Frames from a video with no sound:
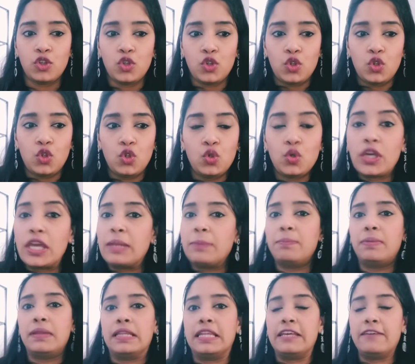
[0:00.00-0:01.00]
you can
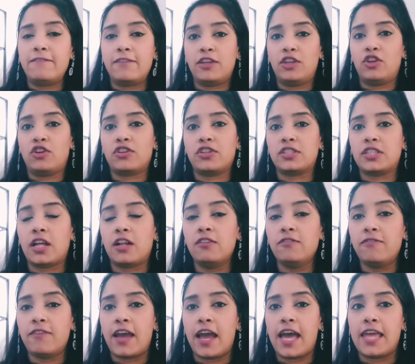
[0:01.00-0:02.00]
believe in
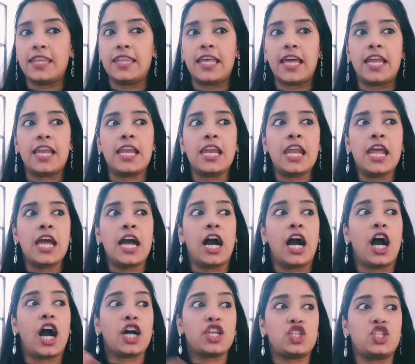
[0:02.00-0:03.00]
yourself and then
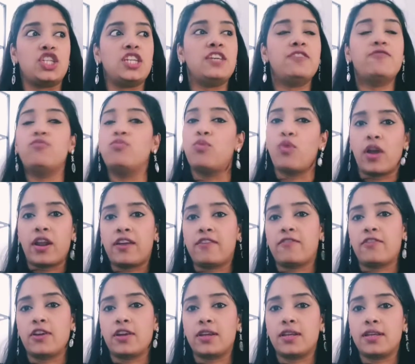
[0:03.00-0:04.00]
achieve
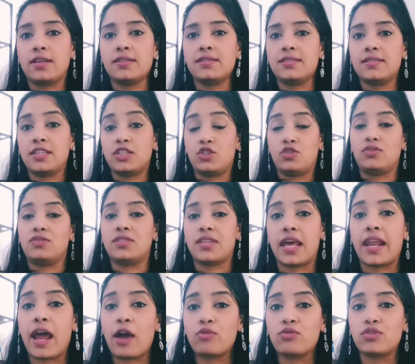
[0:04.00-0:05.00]
whatever it is that you
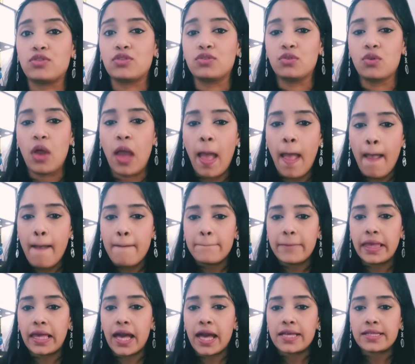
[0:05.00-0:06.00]
set out to.
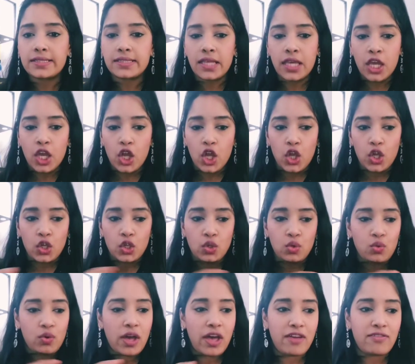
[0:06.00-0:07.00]
Because
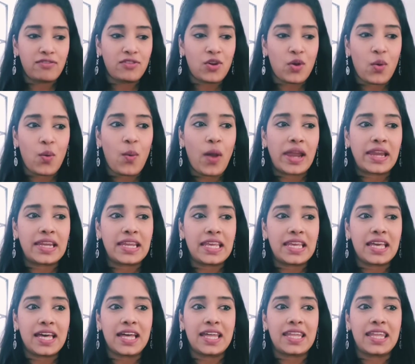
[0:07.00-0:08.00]
you have no
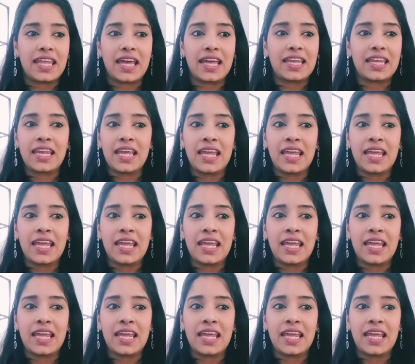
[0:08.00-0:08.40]
idea that